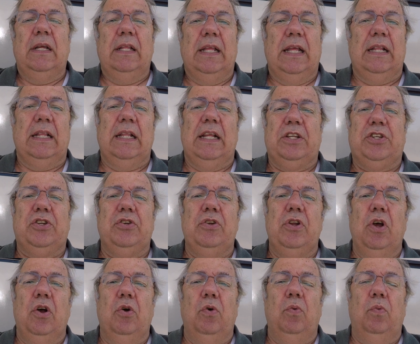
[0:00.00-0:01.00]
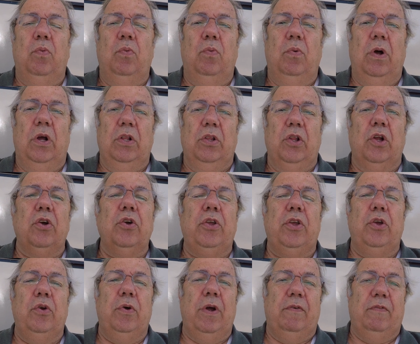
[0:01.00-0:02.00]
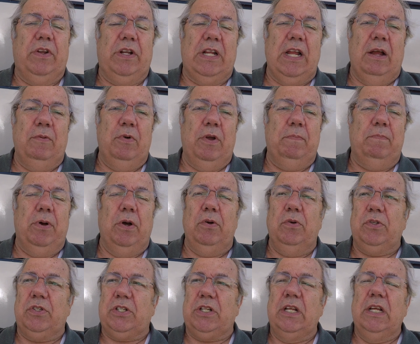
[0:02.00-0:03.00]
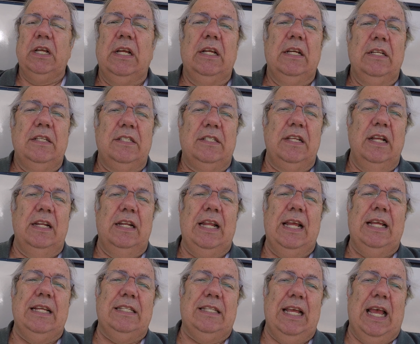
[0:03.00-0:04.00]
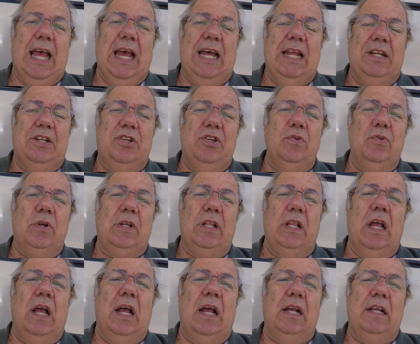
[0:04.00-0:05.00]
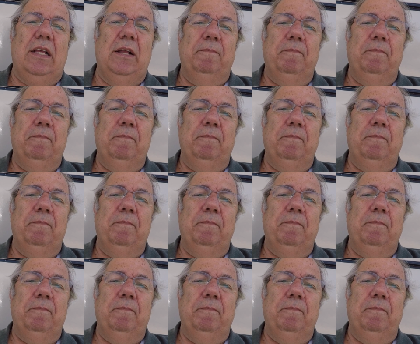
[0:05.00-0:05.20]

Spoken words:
That'll let you know, alert you every time we post. Sundays at 2 o'clock.